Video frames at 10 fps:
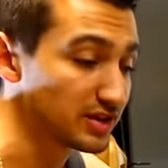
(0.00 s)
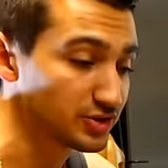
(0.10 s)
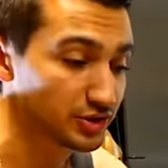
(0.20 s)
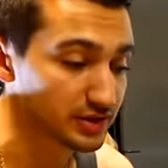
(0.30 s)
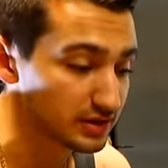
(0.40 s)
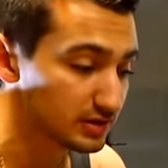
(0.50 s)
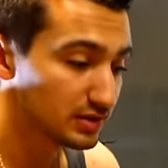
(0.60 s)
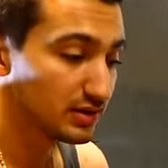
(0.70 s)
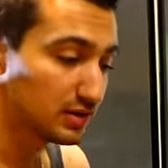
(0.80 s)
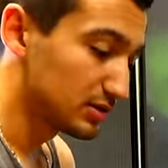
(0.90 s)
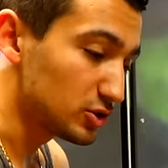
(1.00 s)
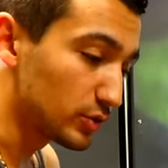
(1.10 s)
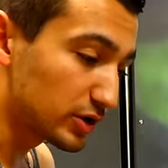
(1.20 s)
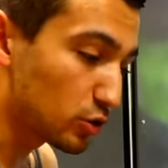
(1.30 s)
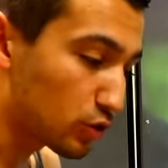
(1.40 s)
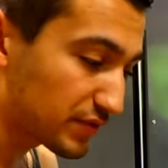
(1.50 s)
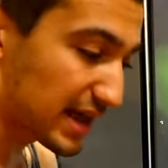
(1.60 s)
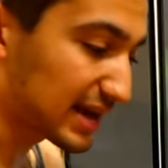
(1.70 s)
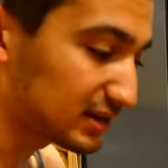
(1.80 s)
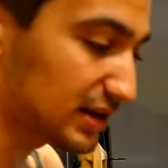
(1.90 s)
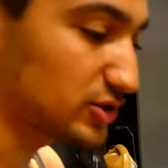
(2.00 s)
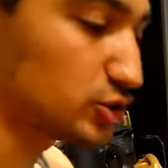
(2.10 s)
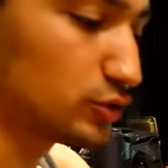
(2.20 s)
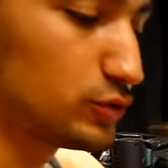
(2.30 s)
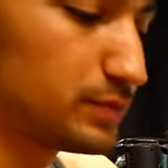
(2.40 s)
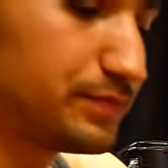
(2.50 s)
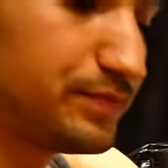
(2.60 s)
it dirty. You wanna go over the headlight too